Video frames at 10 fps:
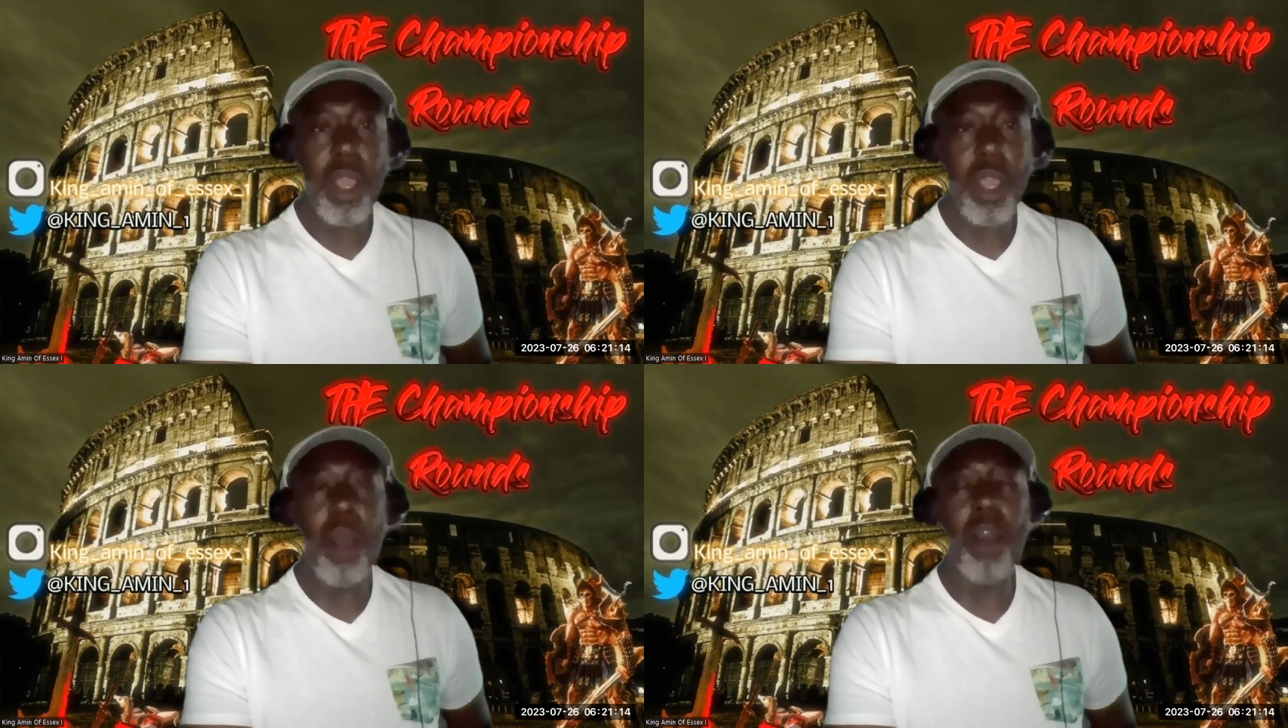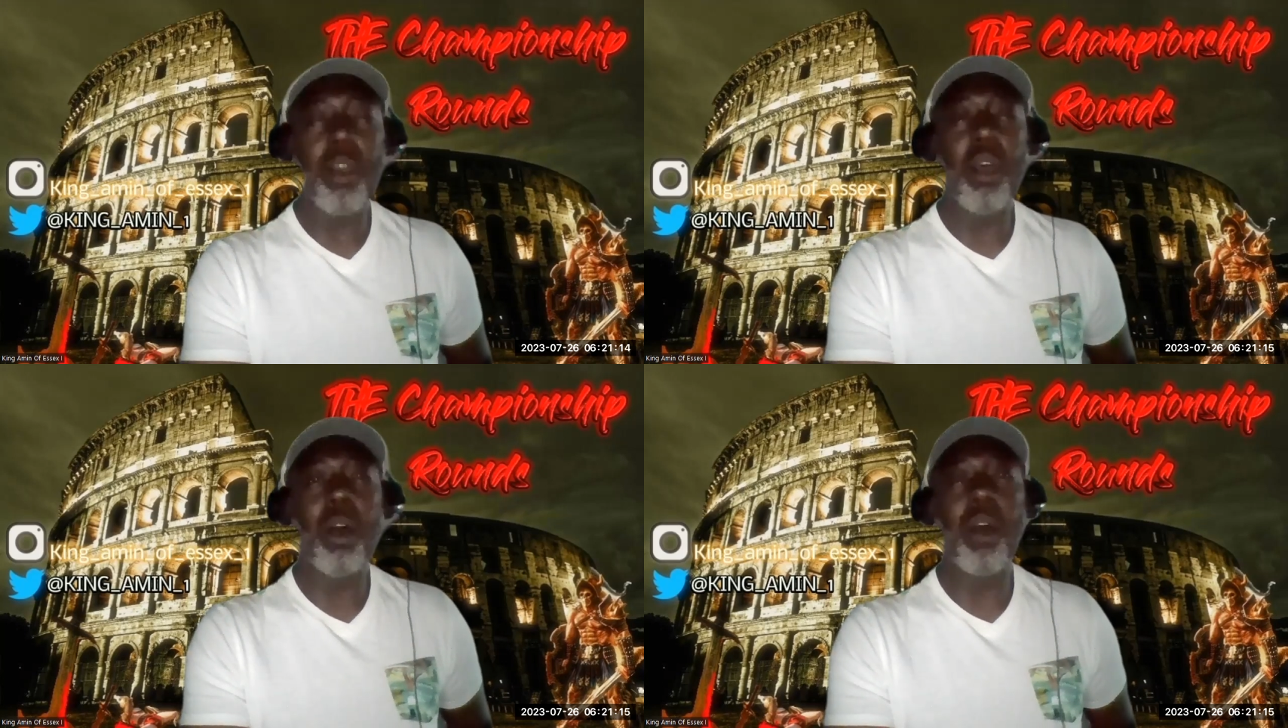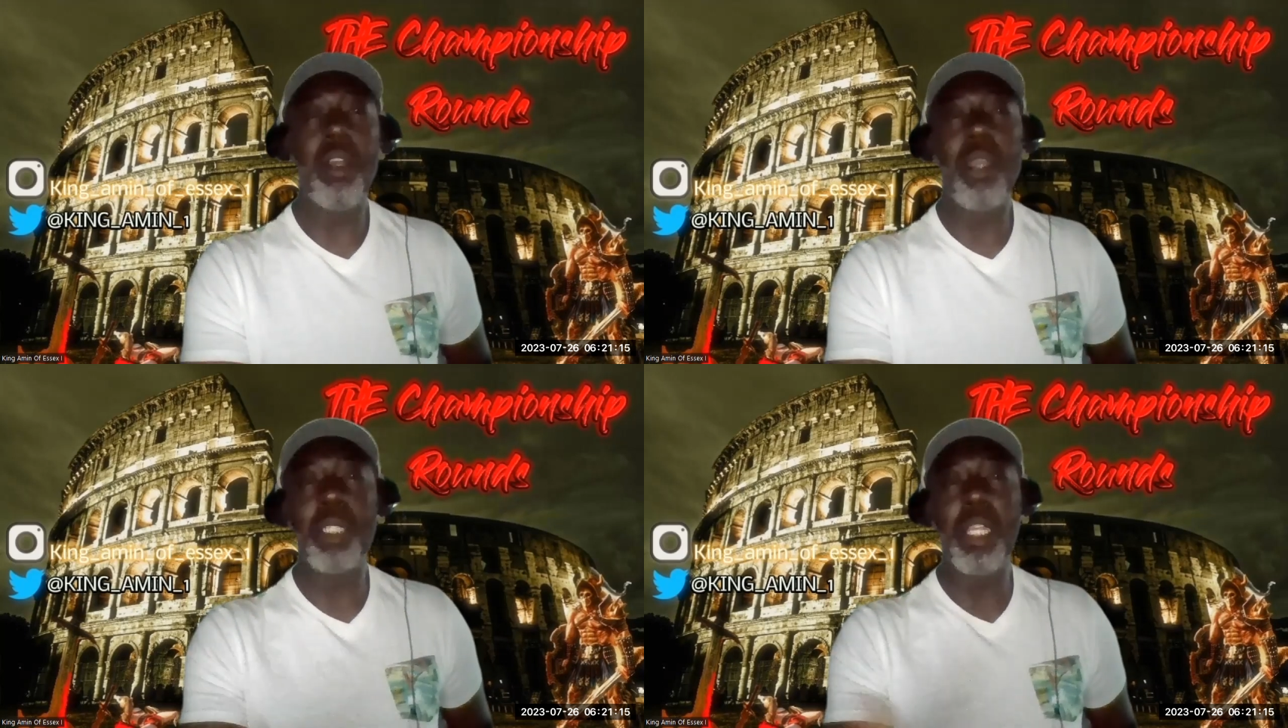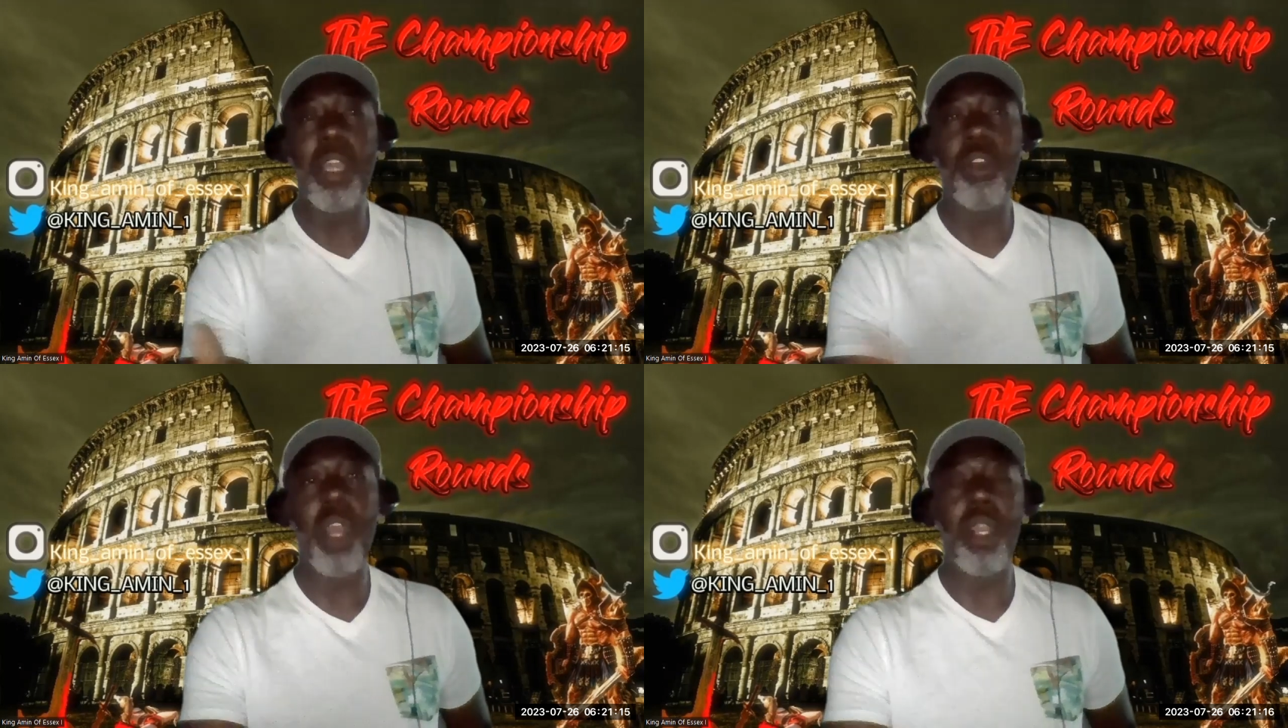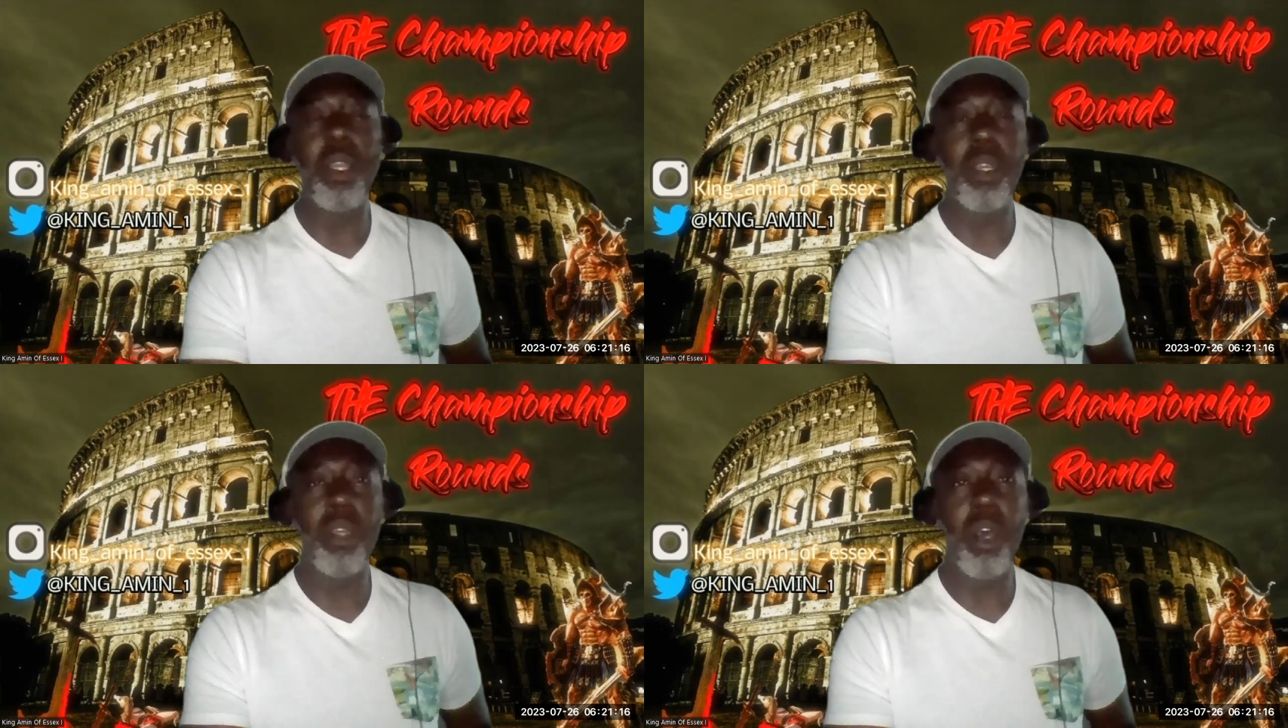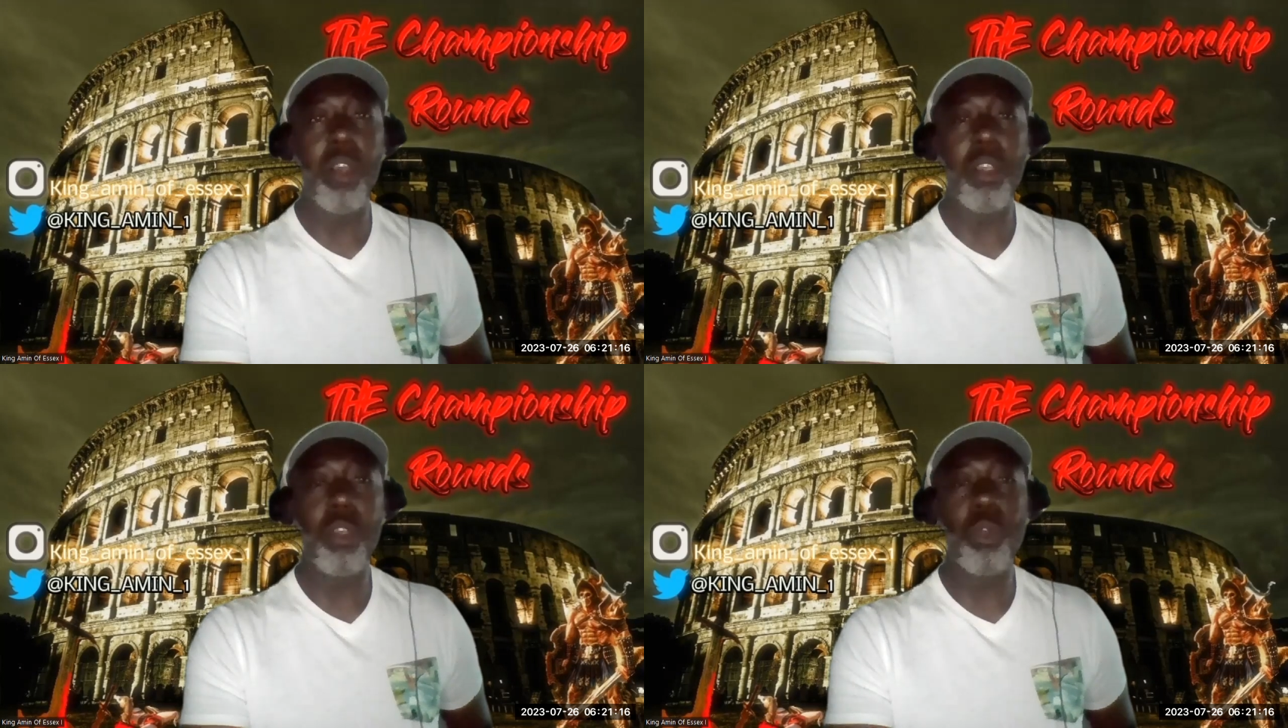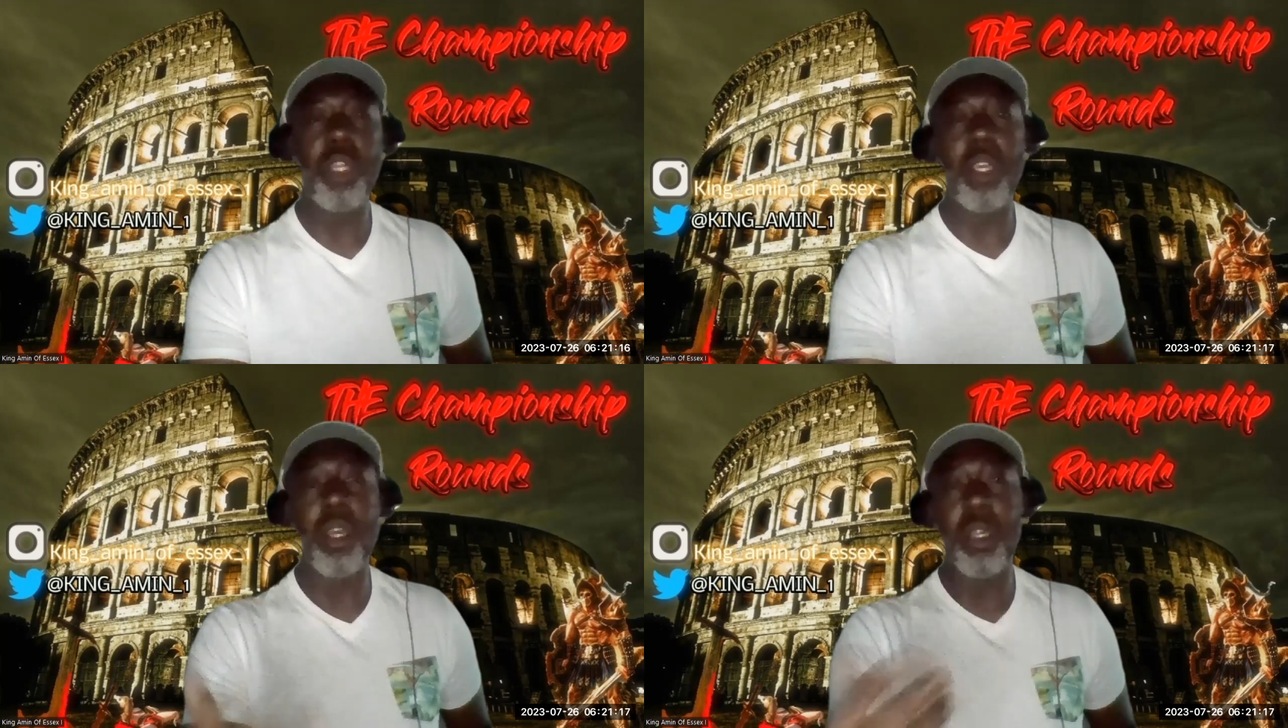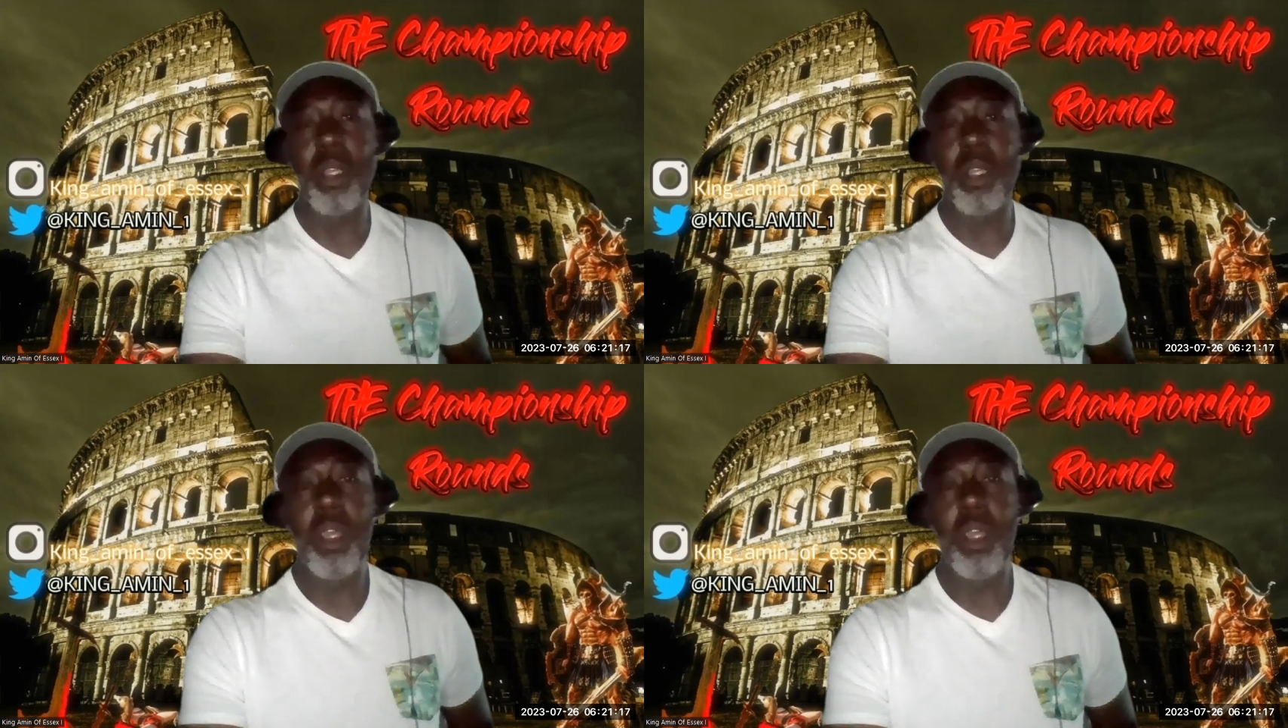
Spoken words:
is Leonela Yudica.